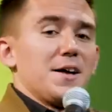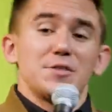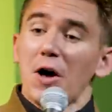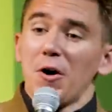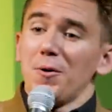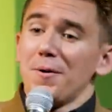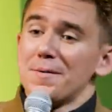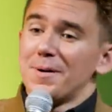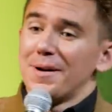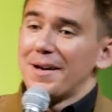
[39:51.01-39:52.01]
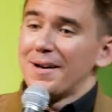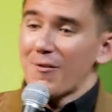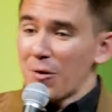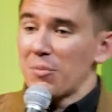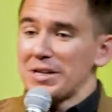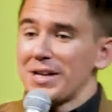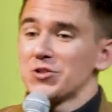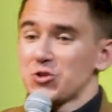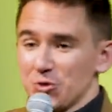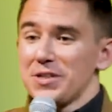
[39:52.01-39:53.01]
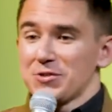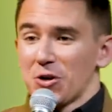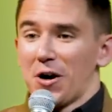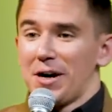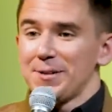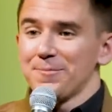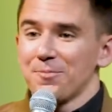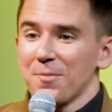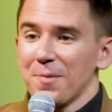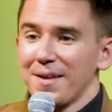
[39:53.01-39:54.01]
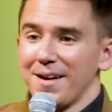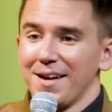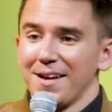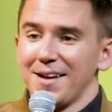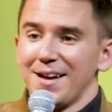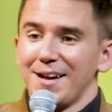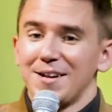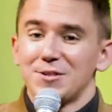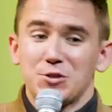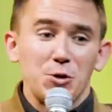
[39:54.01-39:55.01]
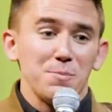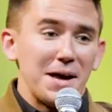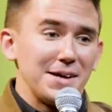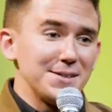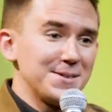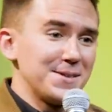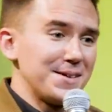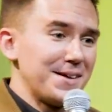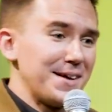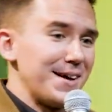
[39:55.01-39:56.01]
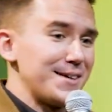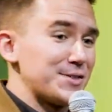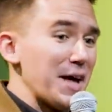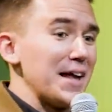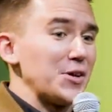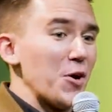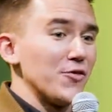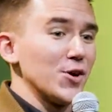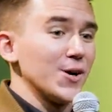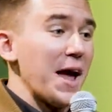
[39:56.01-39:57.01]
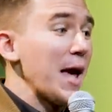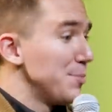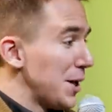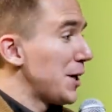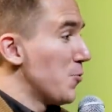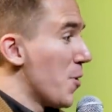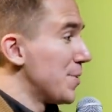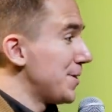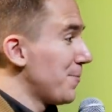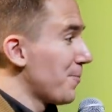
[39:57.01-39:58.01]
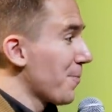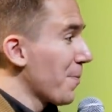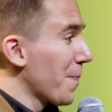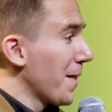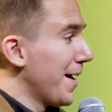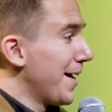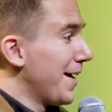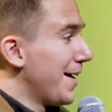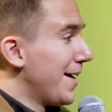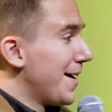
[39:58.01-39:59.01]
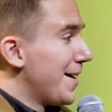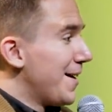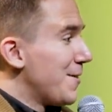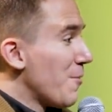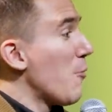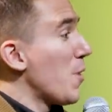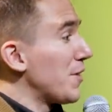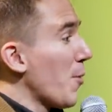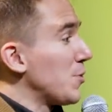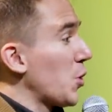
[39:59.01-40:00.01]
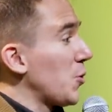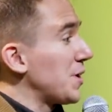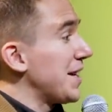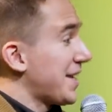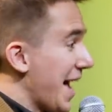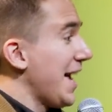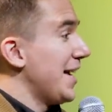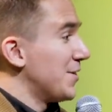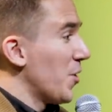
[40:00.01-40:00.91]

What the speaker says: So everybody on the street saw two men standing over a bloody woman while one of them was holding a cane